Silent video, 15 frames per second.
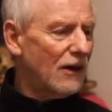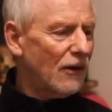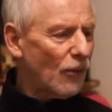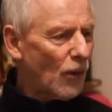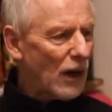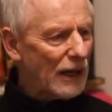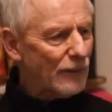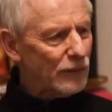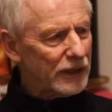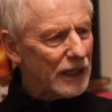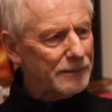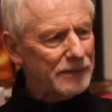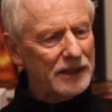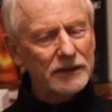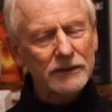Why would I
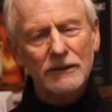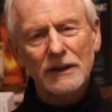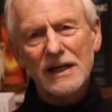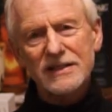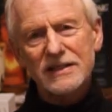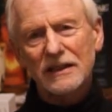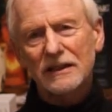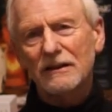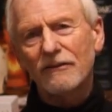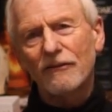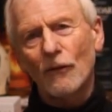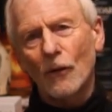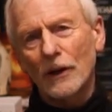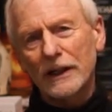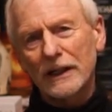be interested in a
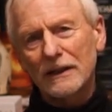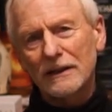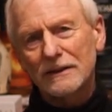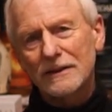40?